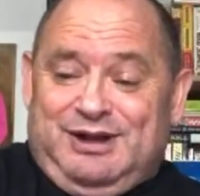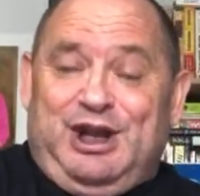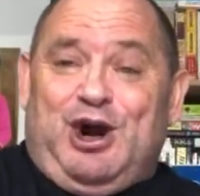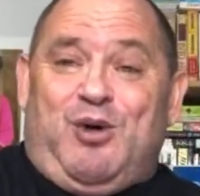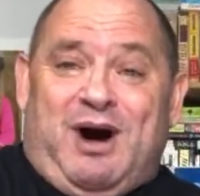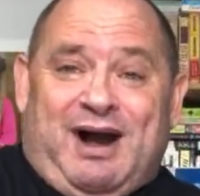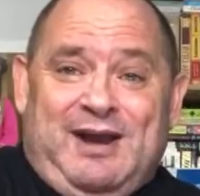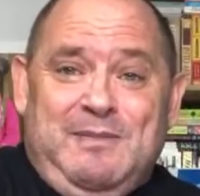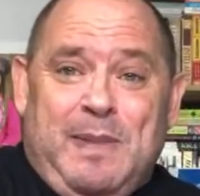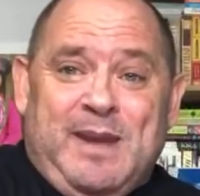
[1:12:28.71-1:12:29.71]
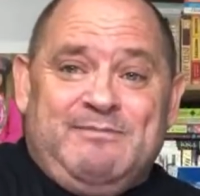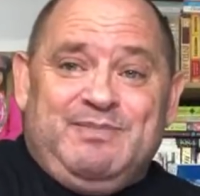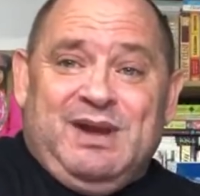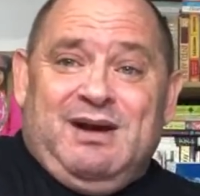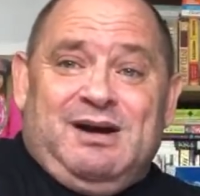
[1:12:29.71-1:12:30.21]
You know why?
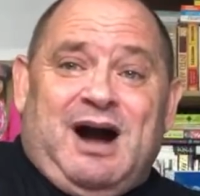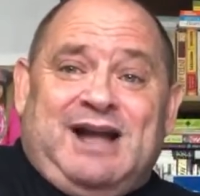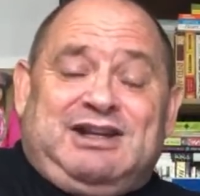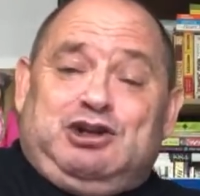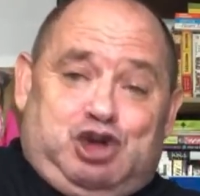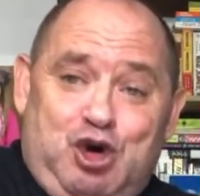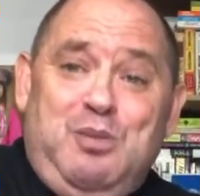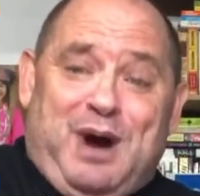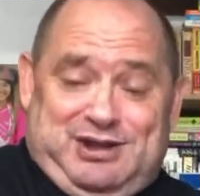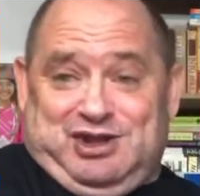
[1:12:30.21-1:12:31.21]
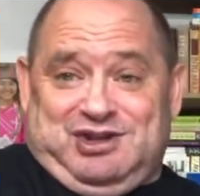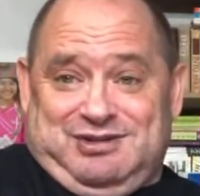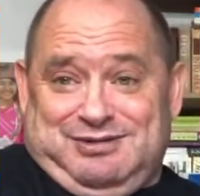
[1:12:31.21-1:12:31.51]
I think 2 months.